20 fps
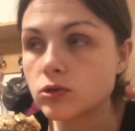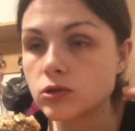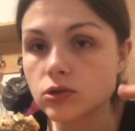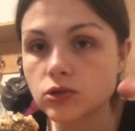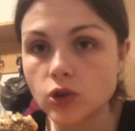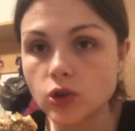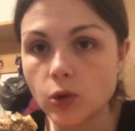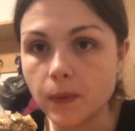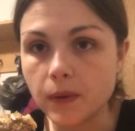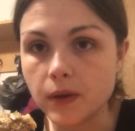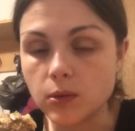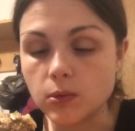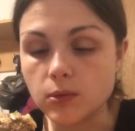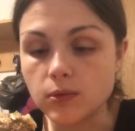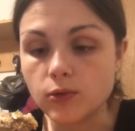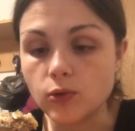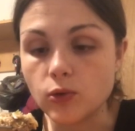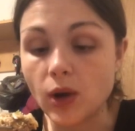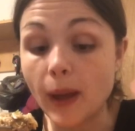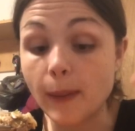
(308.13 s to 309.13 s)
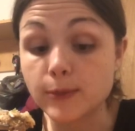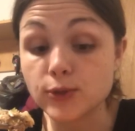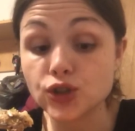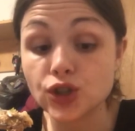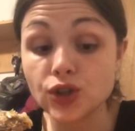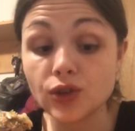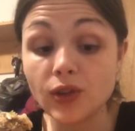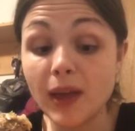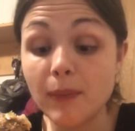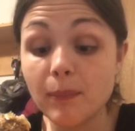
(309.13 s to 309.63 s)
So picky with food. I'm
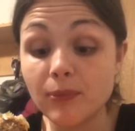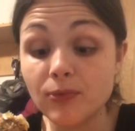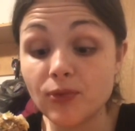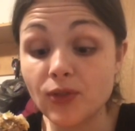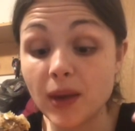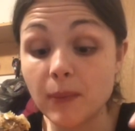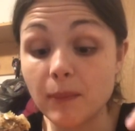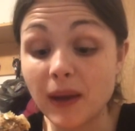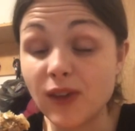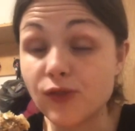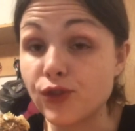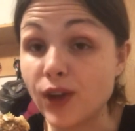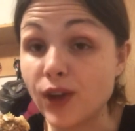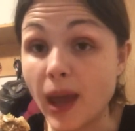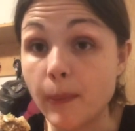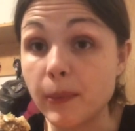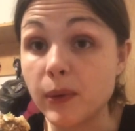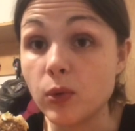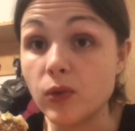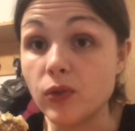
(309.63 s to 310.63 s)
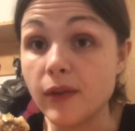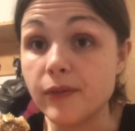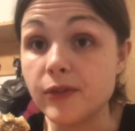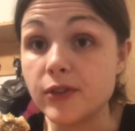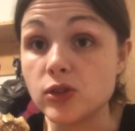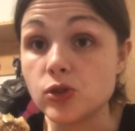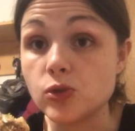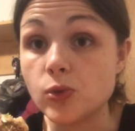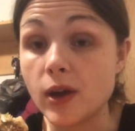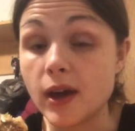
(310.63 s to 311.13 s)
sure that like my family would love
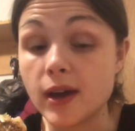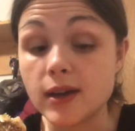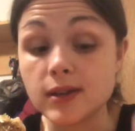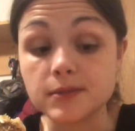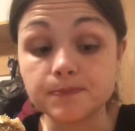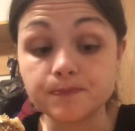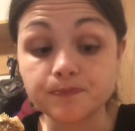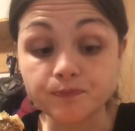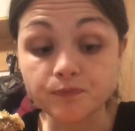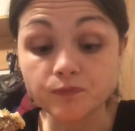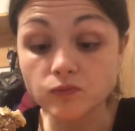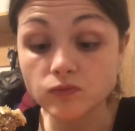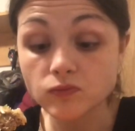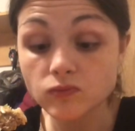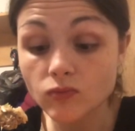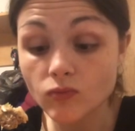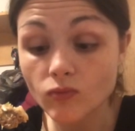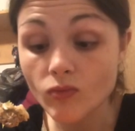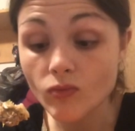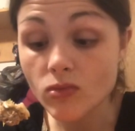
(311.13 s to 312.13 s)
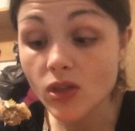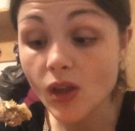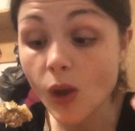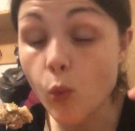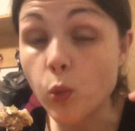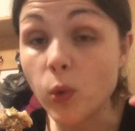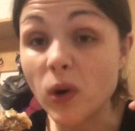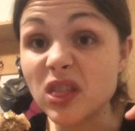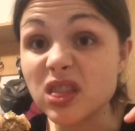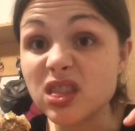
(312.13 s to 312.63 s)
this, you guys.
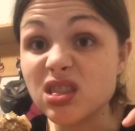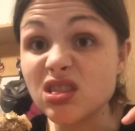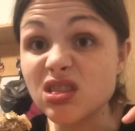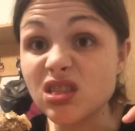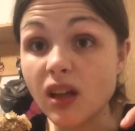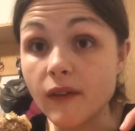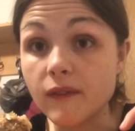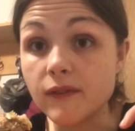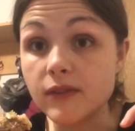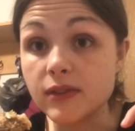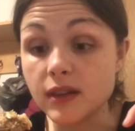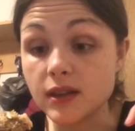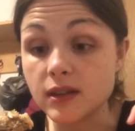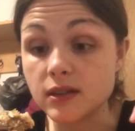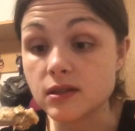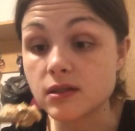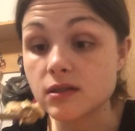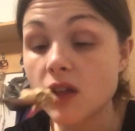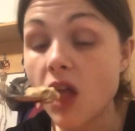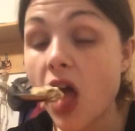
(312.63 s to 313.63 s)
Would love this.